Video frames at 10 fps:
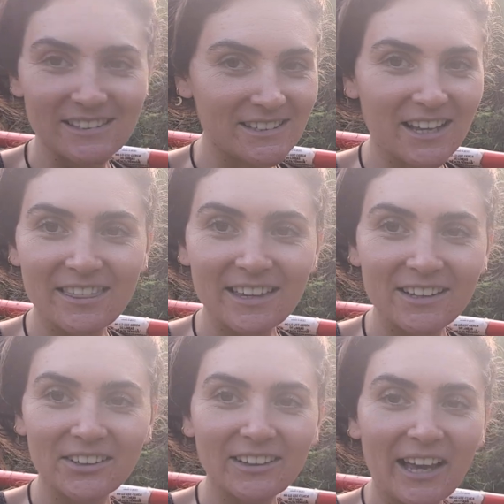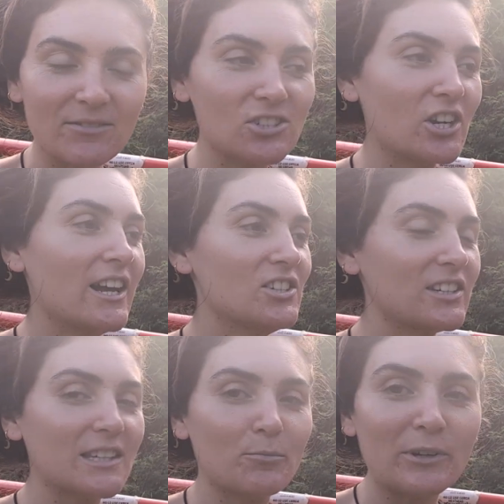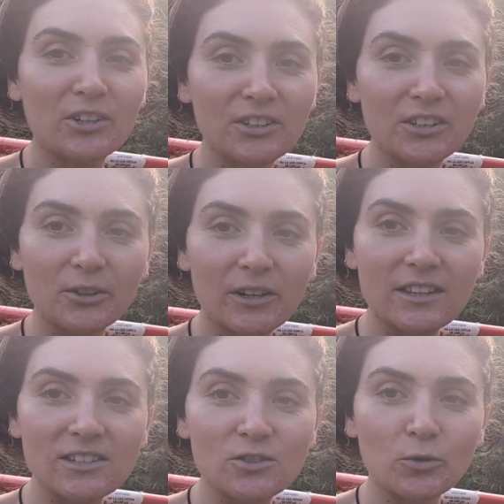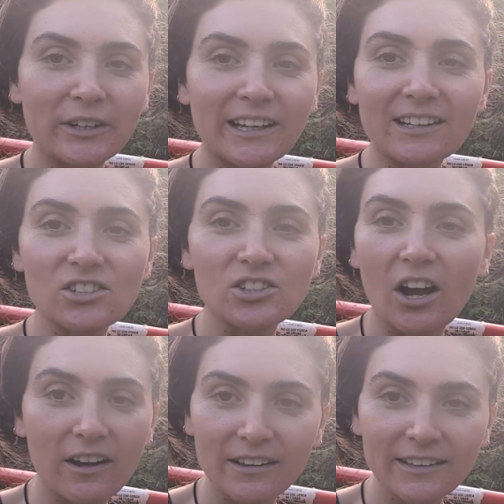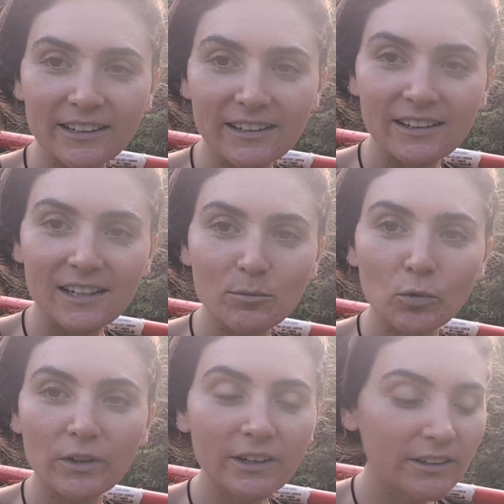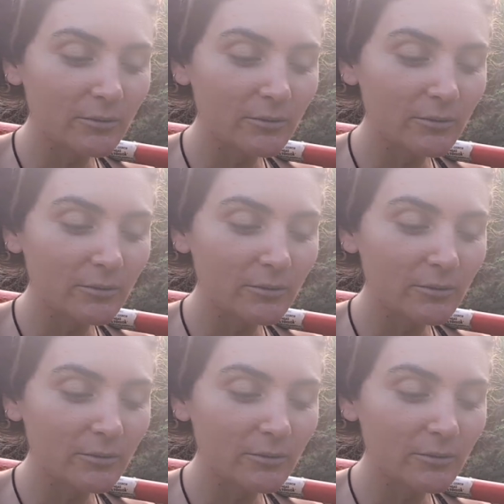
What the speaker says: nothing in our lives changed except we couldn't go to the store and get chocolate anymore.